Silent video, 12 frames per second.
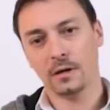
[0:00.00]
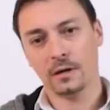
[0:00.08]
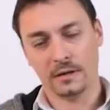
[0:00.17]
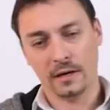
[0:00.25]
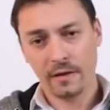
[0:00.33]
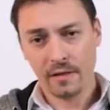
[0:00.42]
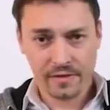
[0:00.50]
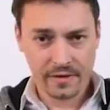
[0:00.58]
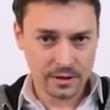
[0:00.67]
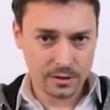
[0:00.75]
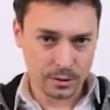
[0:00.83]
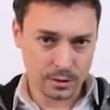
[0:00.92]
Another
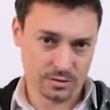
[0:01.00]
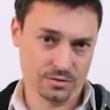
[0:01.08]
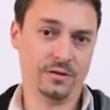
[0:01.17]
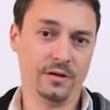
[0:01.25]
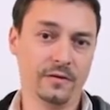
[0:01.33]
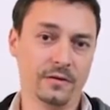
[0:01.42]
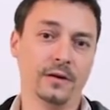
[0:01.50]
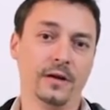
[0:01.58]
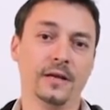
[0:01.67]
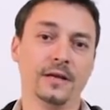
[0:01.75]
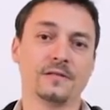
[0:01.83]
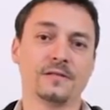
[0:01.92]
thing to consider
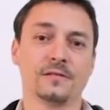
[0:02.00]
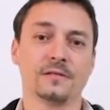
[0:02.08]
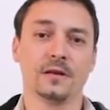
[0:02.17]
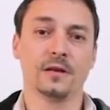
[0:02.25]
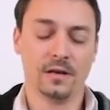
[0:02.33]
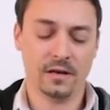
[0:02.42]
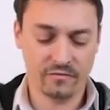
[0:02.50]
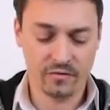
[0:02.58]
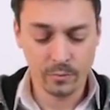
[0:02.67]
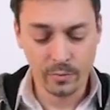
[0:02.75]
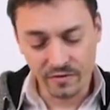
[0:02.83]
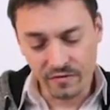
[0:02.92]
is if
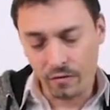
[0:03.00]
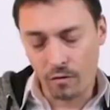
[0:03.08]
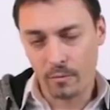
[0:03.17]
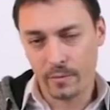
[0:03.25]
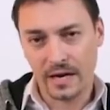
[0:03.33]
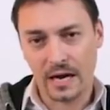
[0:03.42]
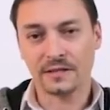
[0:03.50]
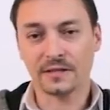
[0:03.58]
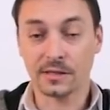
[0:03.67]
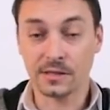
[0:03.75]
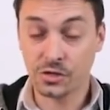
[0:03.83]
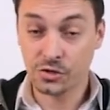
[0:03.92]
you're performing
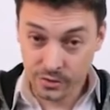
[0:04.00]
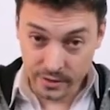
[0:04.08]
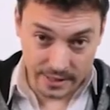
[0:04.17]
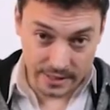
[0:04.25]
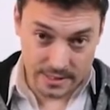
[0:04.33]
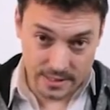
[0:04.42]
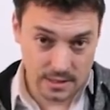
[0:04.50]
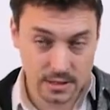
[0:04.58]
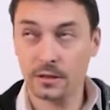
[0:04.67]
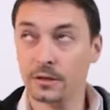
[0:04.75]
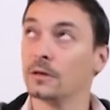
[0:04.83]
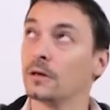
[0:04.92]
under trees,
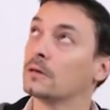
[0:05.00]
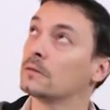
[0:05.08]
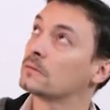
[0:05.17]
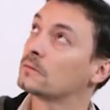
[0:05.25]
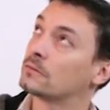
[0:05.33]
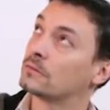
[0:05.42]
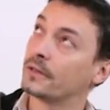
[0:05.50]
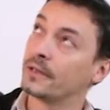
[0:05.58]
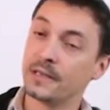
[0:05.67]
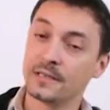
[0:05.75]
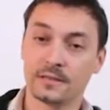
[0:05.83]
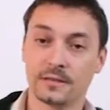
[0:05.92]

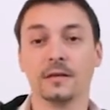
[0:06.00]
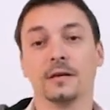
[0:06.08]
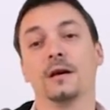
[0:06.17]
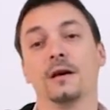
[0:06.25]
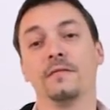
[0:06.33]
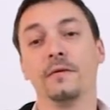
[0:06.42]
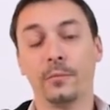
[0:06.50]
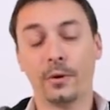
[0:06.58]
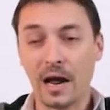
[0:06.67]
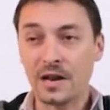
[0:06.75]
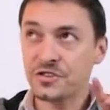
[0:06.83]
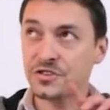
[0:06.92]
trees, the
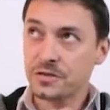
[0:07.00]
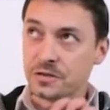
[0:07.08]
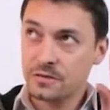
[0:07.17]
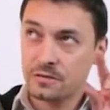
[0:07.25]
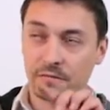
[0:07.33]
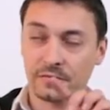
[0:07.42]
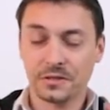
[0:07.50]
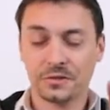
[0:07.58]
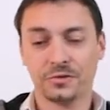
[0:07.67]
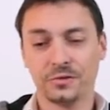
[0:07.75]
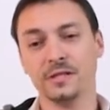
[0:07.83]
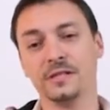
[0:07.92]
branches of the
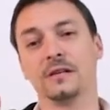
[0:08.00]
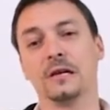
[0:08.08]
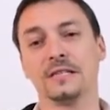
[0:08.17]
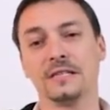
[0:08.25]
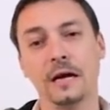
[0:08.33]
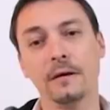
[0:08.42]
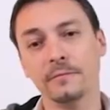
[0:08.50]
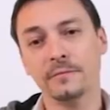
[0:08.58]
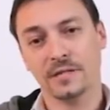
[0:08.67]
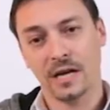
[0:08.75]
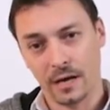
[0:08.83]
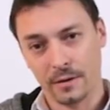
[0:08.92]
trees
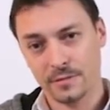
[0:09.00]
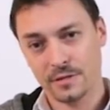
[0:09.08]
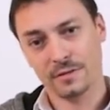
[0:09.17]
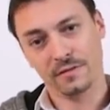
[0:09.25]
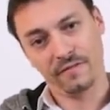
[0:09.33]
sometimes